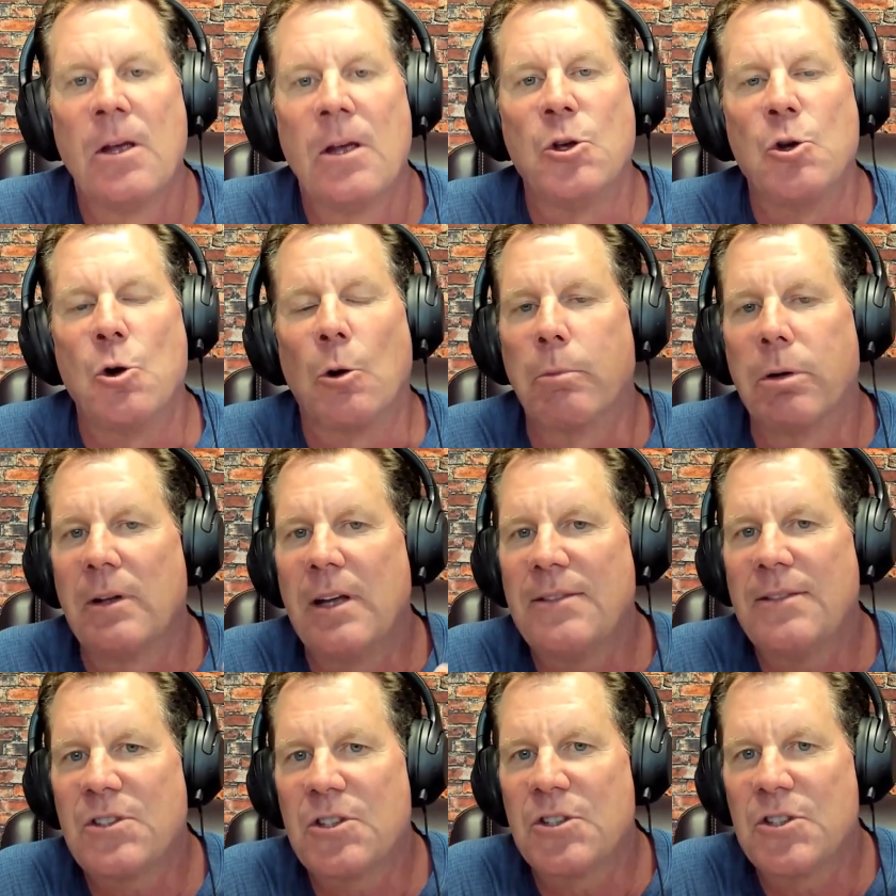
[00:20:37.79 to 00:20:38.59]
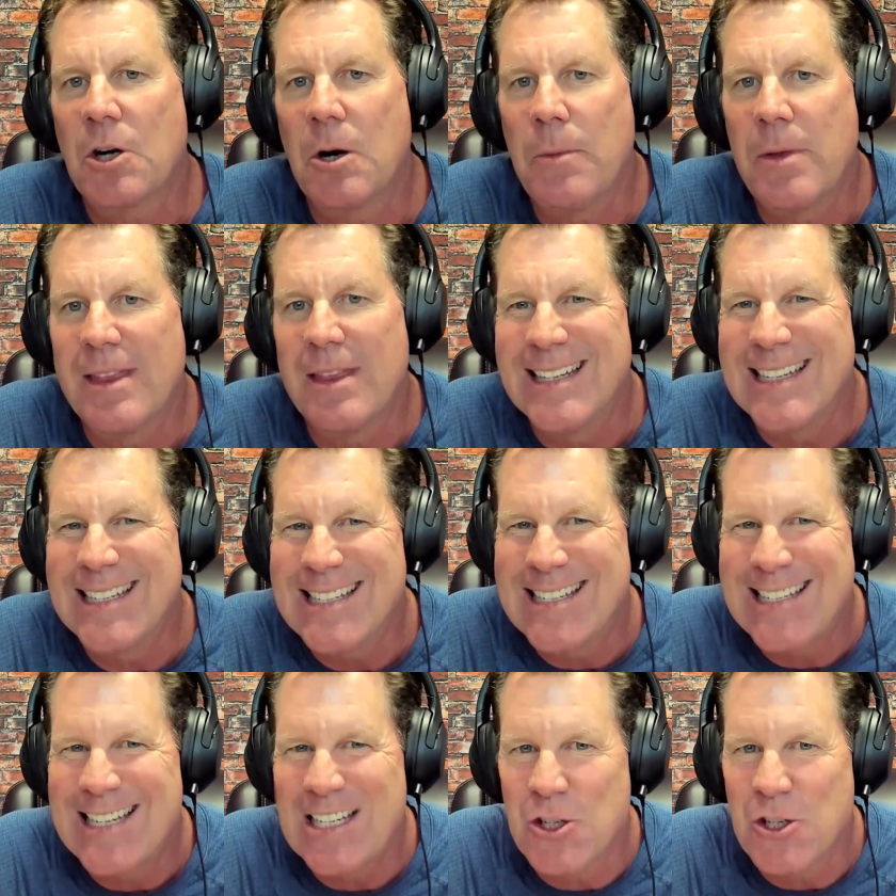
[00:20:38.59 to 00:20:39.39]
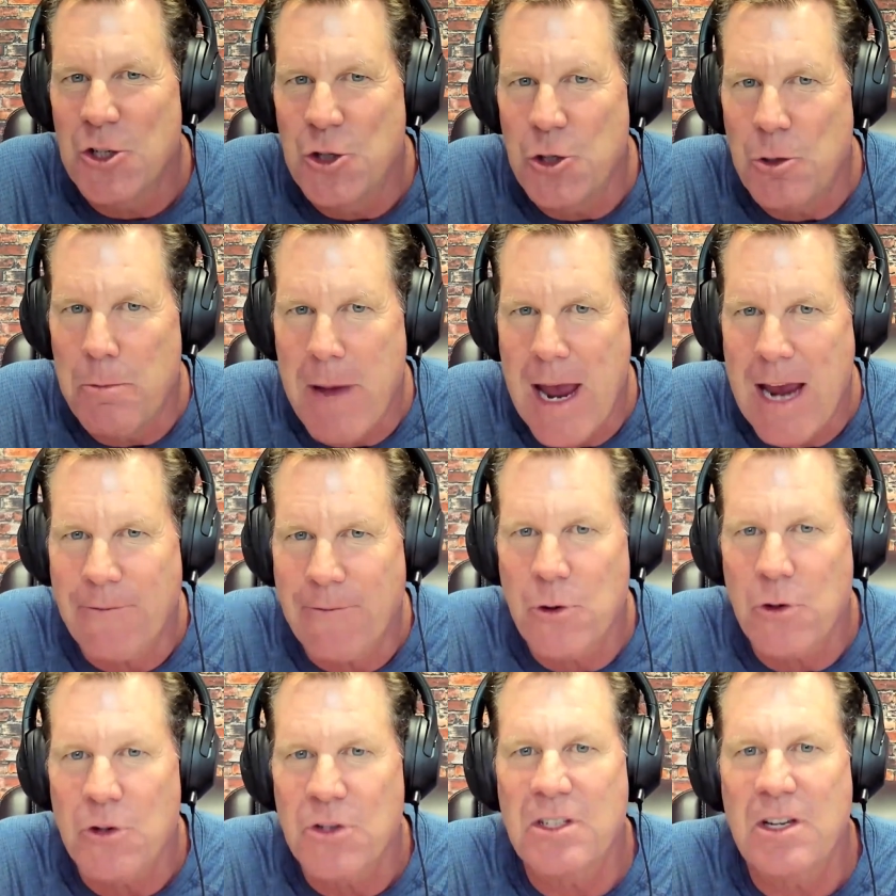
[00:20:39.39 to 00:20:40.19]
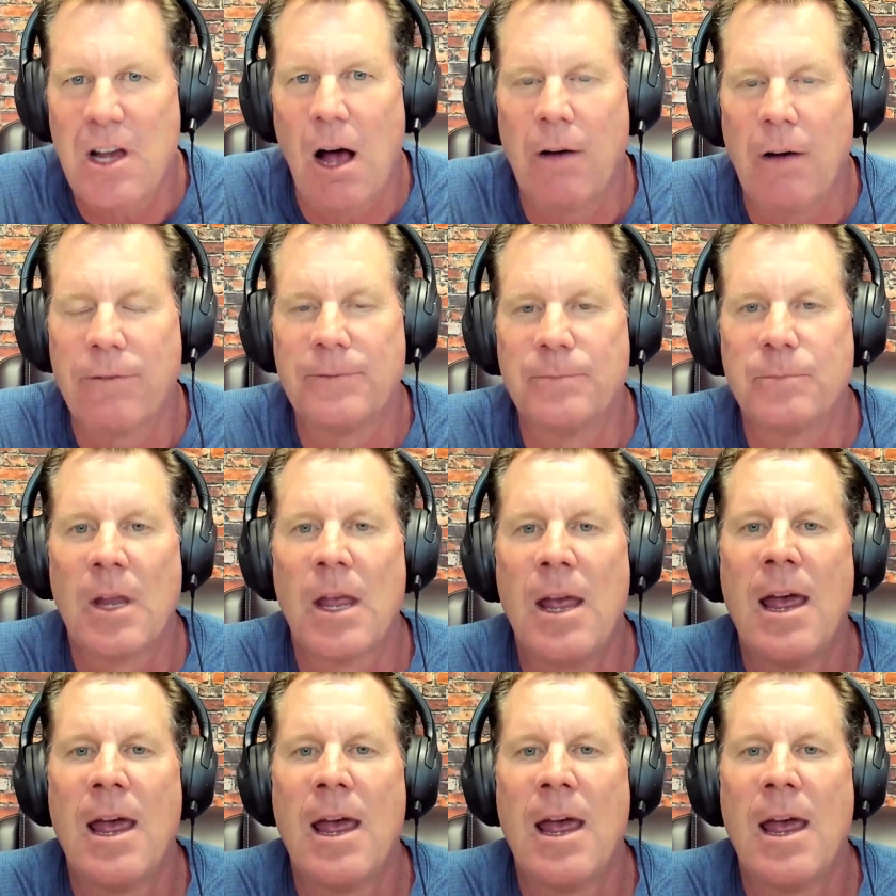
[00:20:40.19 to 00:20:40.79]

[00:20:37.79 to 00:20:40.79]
Your beliefs determine the decisions you make for yourself.